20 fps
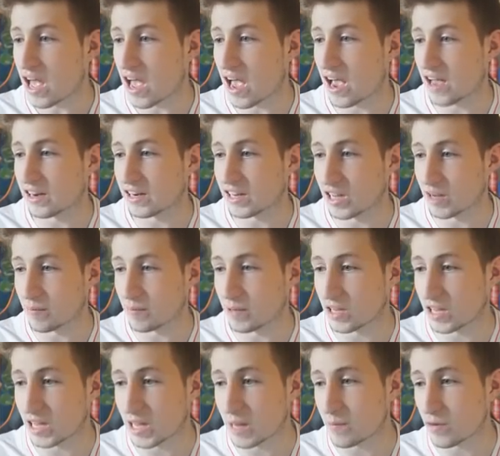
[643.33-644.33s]
and Eb
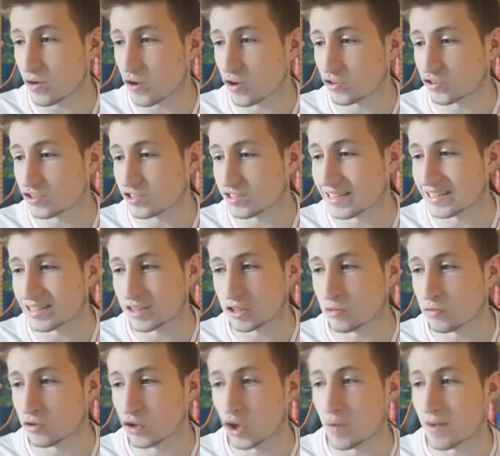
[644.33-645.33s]
Eby on 6
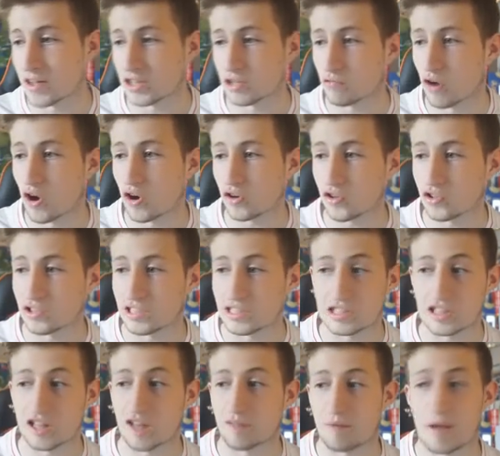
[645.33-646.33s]
no matter what because
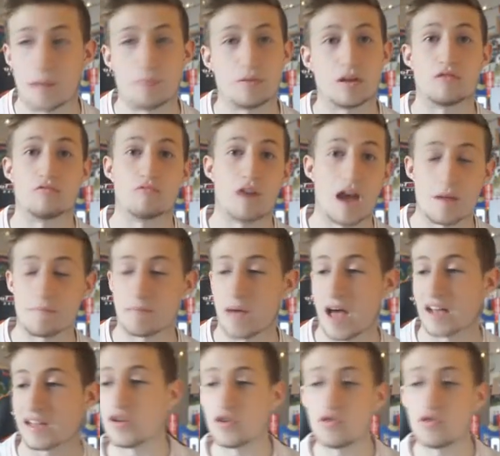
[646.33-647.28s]
he's a left back playing right back.